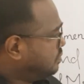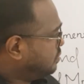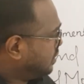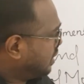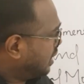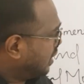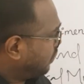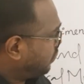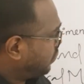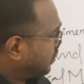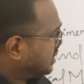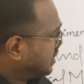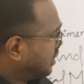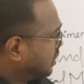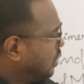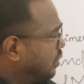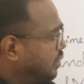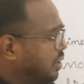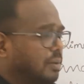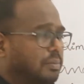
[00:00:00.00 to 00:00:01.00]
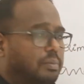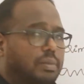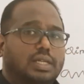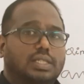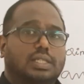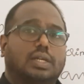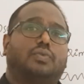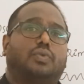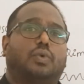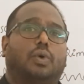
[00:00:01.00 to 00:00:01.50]
F is equal to ma is
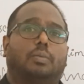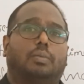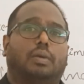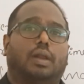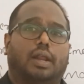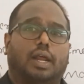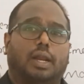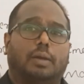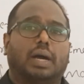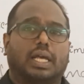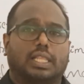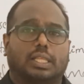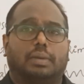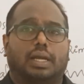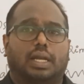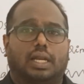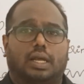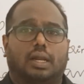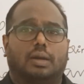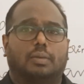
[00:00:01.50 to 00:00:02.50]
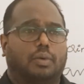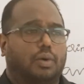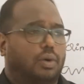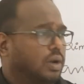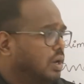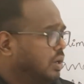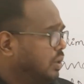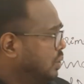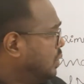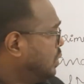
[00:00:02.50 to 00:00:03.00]
a formula, right? Mathematical model,
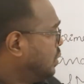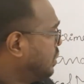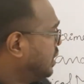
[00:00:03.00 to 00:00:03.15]
you know